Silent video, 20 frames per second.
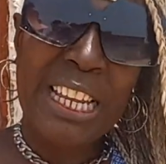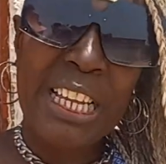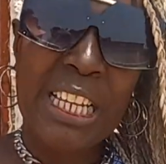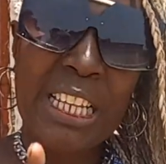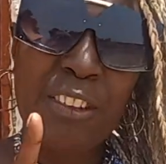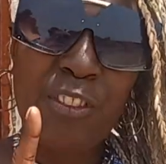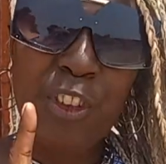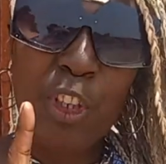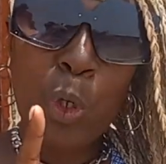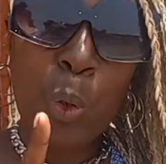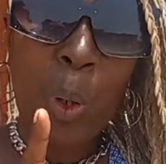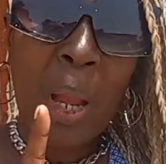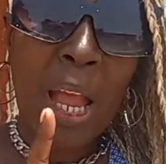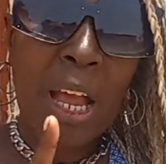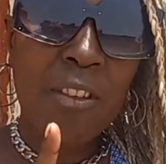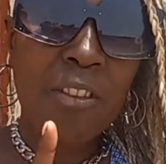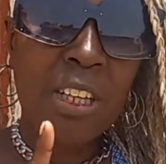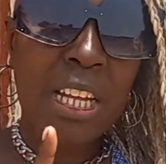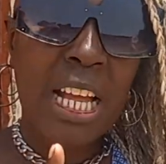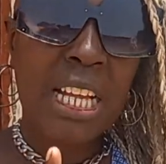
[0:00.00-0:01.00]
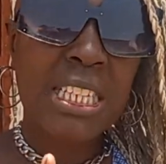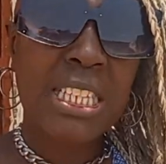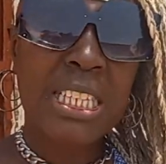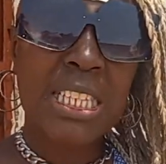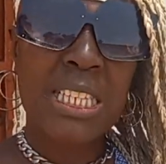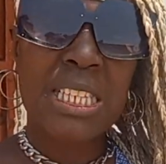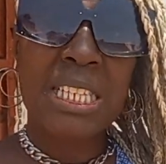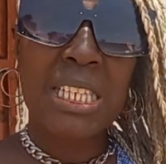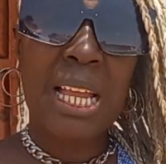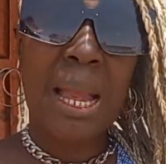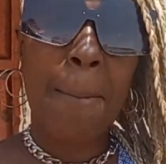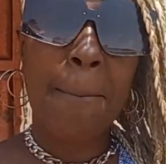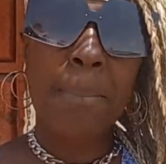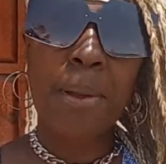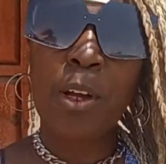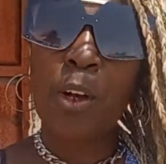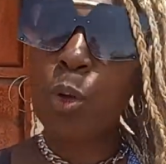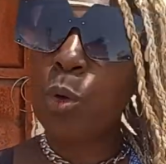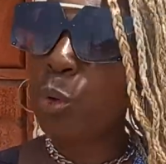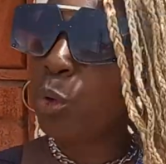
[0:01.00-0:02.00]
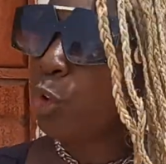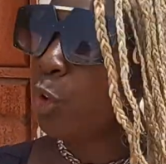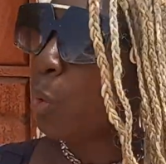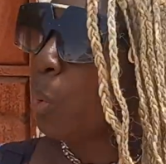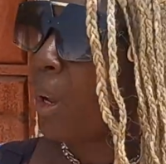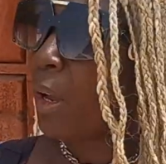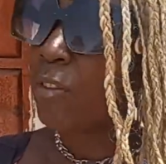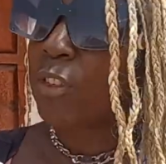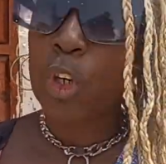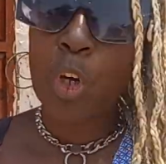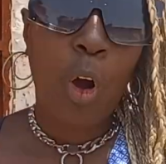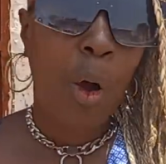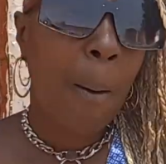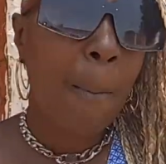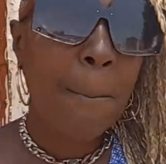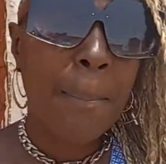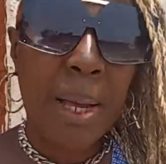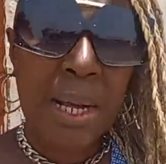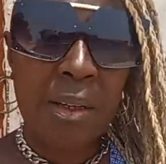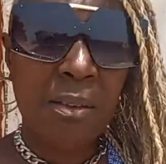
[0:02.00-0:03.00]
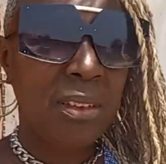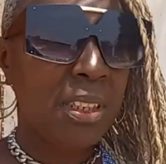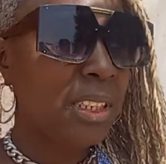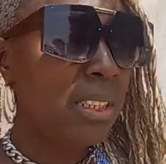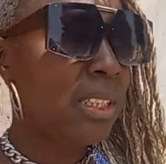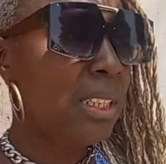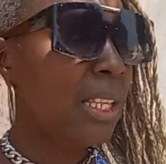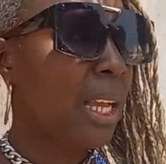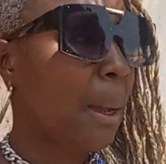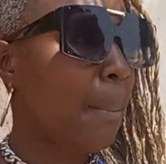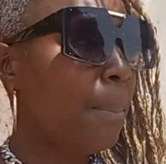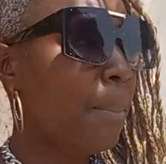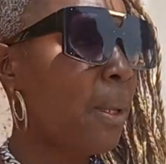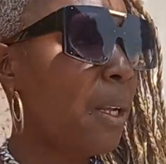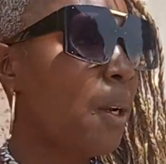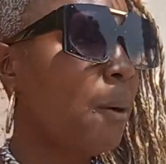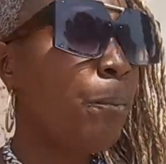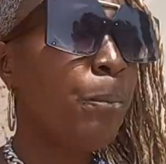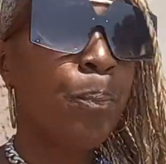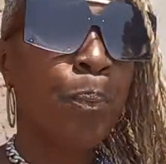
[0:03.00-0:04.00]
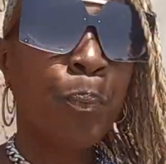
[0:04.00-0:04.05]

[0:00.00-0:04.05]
If you have land in the Gambia or you have a compound in the Gambia,